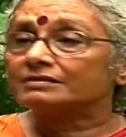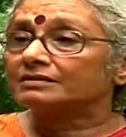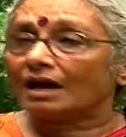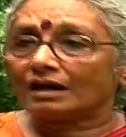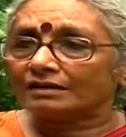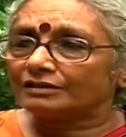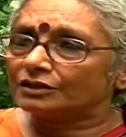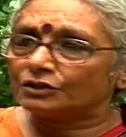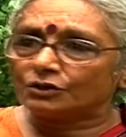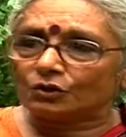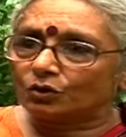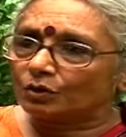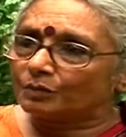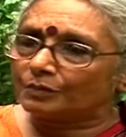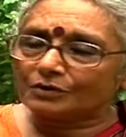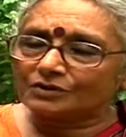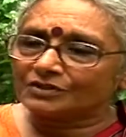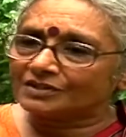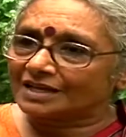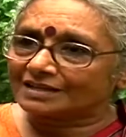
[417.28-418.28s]
started the
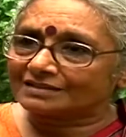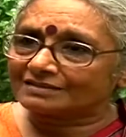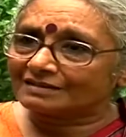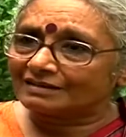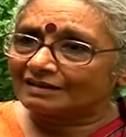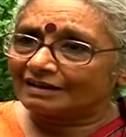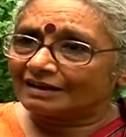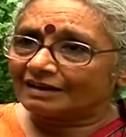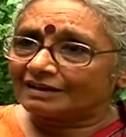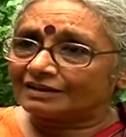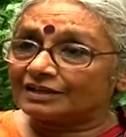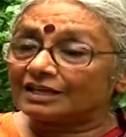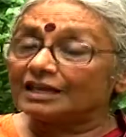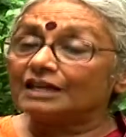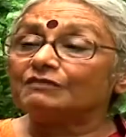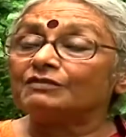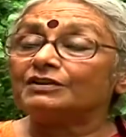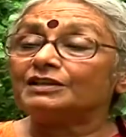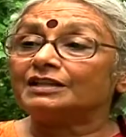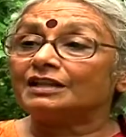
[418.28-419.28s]
whole process.
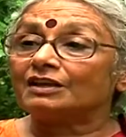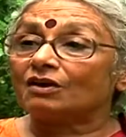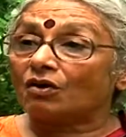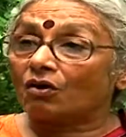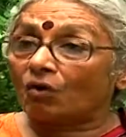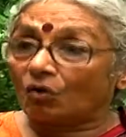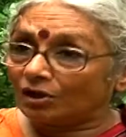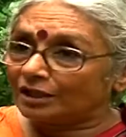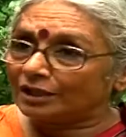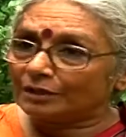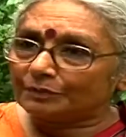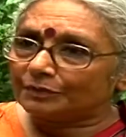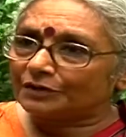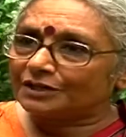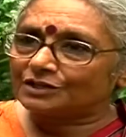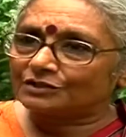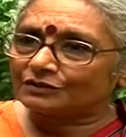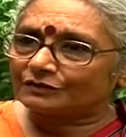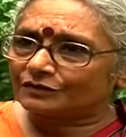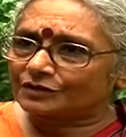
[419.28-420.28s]
Even all the
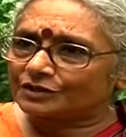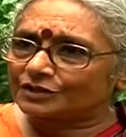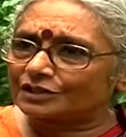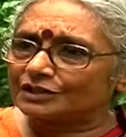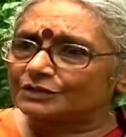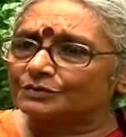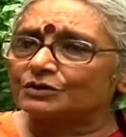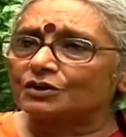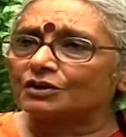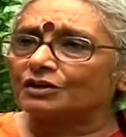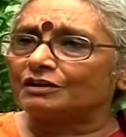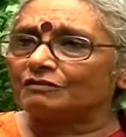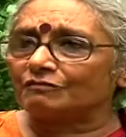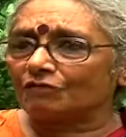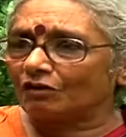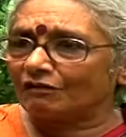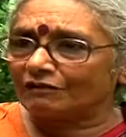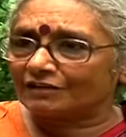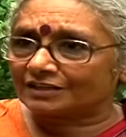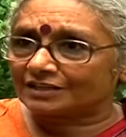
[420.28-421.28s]
police officials were not
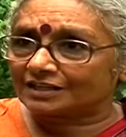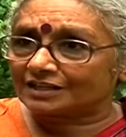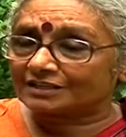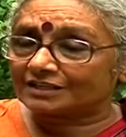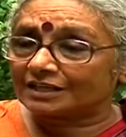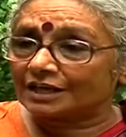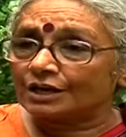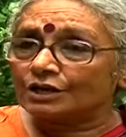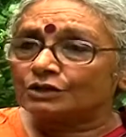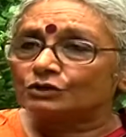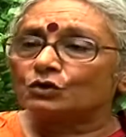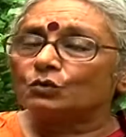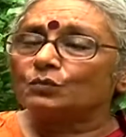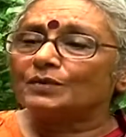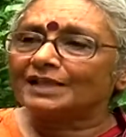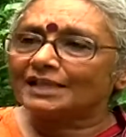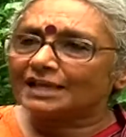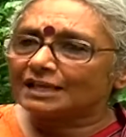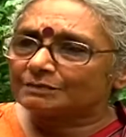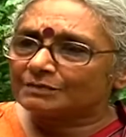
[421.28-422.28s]
involved in this. So
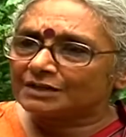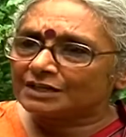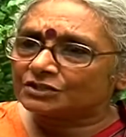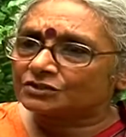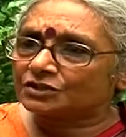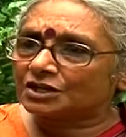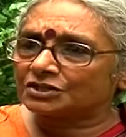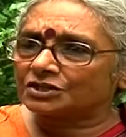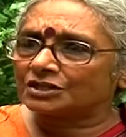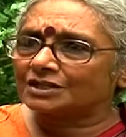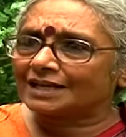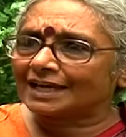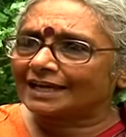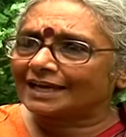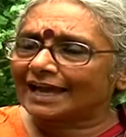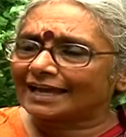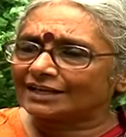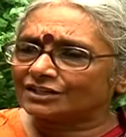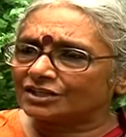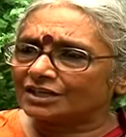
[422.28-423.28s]
will the administration
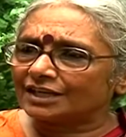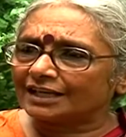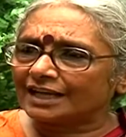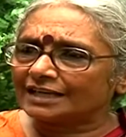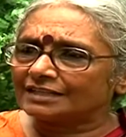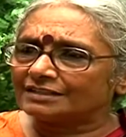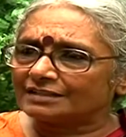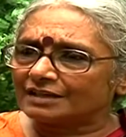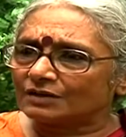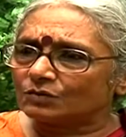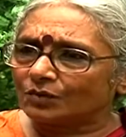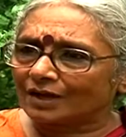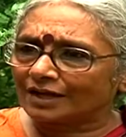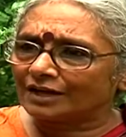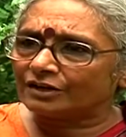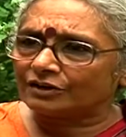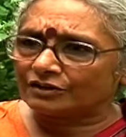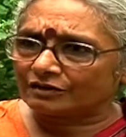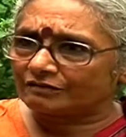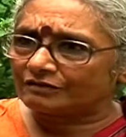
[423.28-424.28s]
take action against that
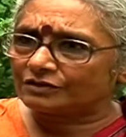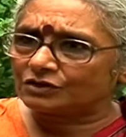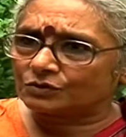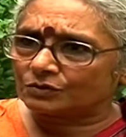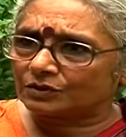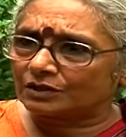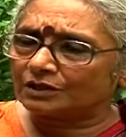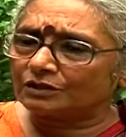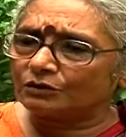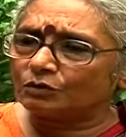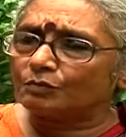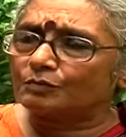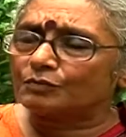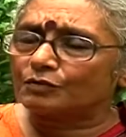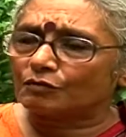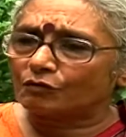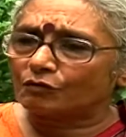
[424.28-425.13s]
one individual who